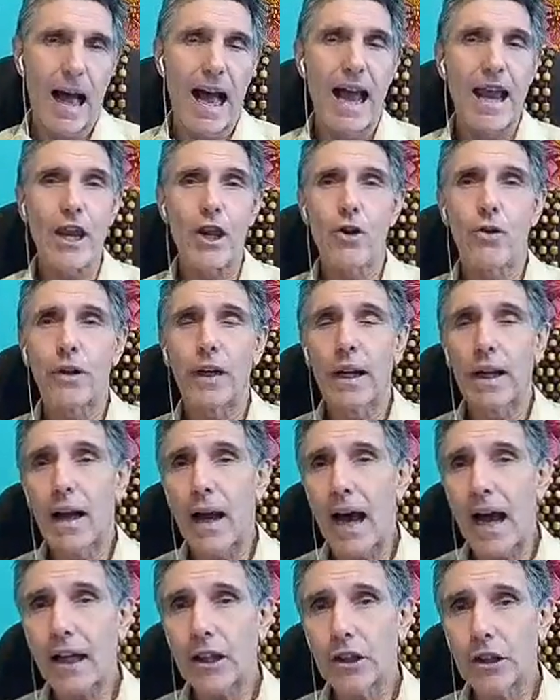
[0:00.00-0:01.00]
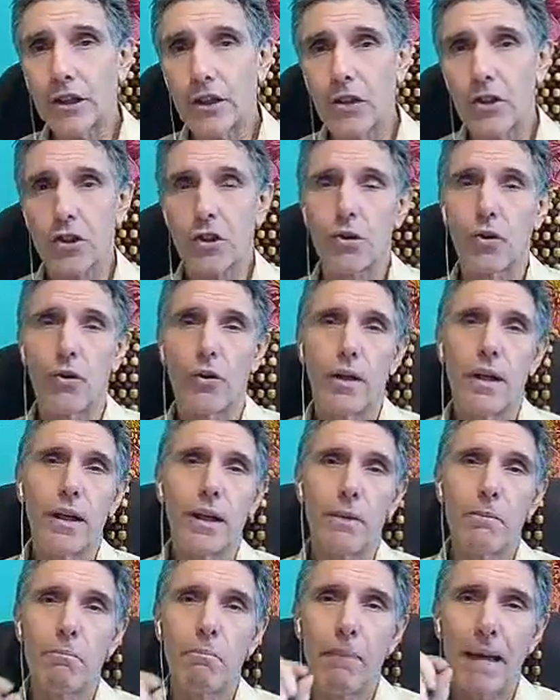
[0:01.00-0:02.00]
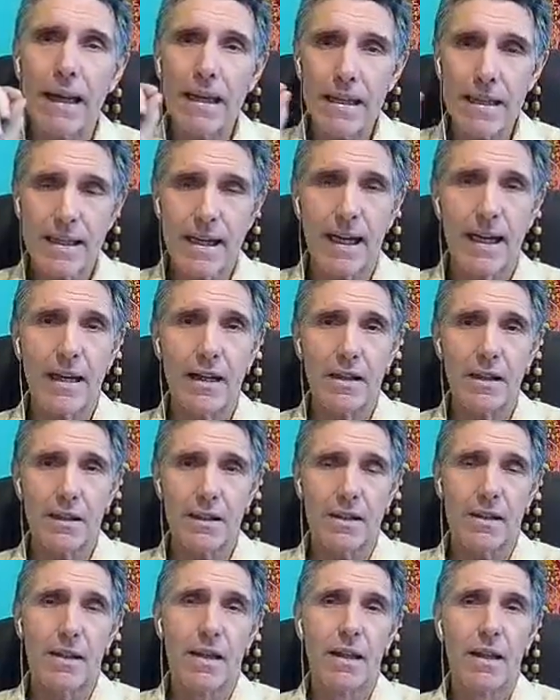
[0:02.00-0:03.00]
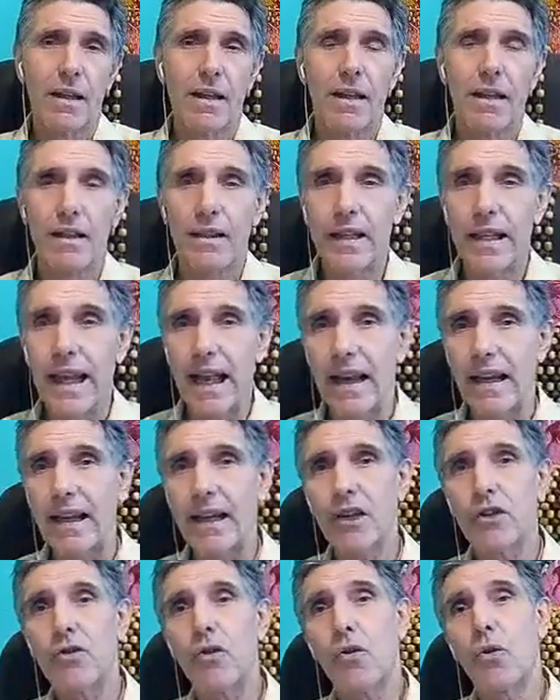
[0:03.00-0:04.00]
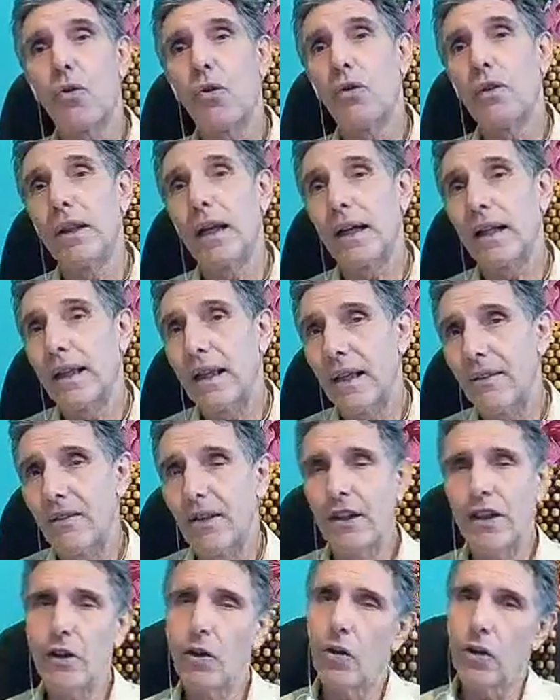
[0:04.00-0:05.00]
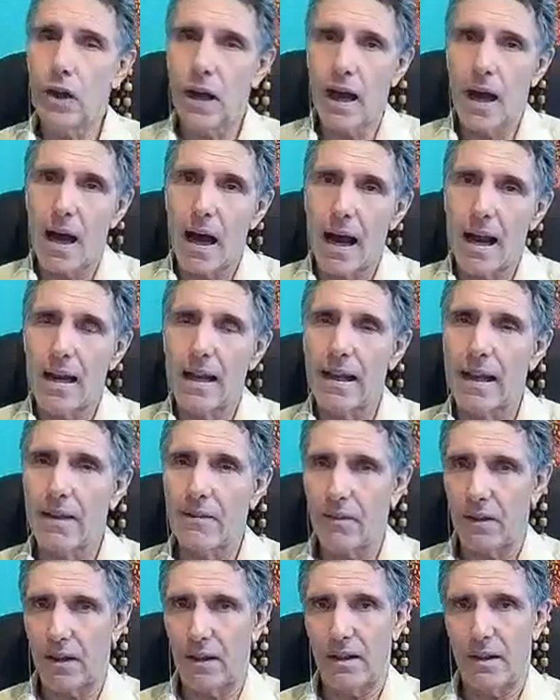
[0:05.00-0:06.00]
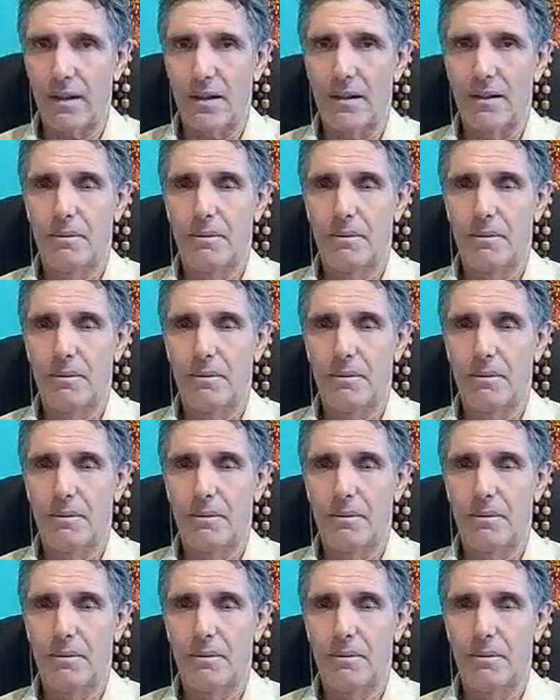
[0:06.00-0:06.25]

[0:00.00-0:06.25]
ionic action, so it maintains the electroconductivity on a high level.